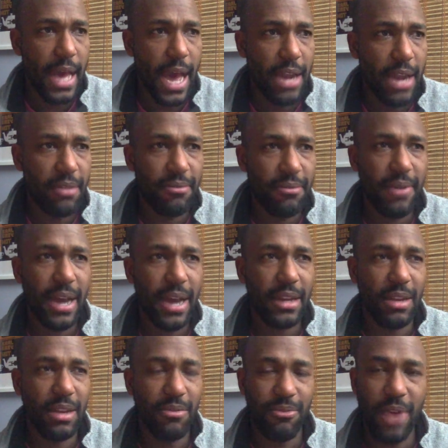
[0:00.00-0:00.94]
And in
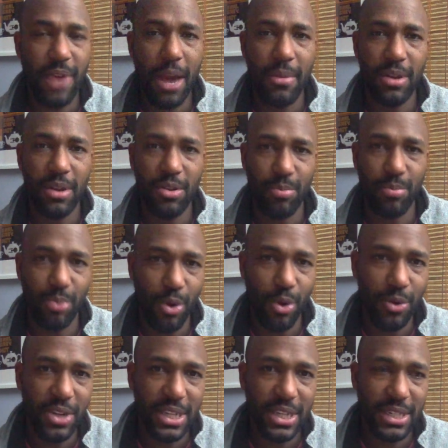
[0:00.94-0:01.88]
fact, environmental
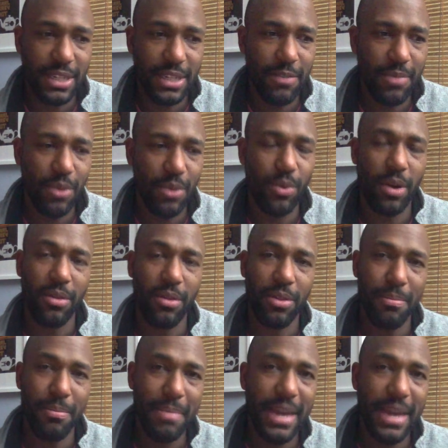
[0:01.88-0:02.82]
protests have been one of
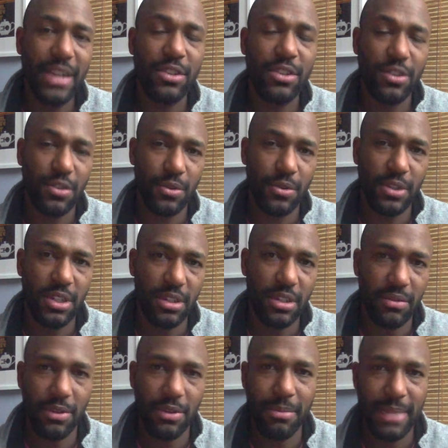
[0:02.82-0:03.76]
the major sources
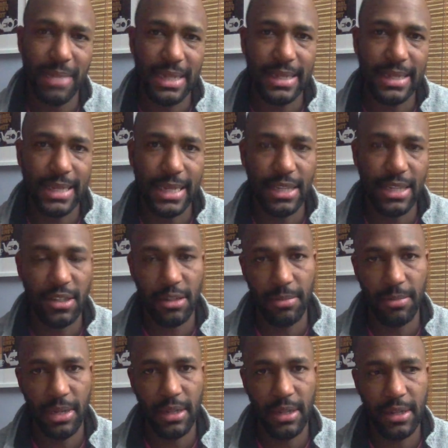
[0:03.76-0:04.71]
of domestic
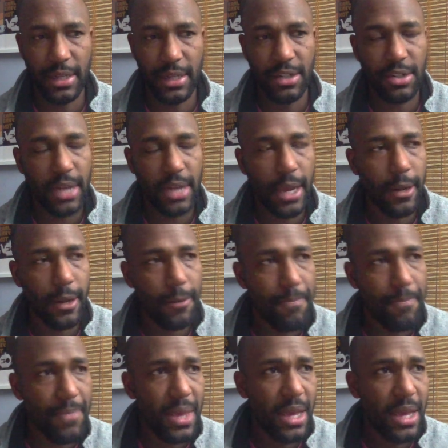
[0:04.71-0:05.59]
instability in China.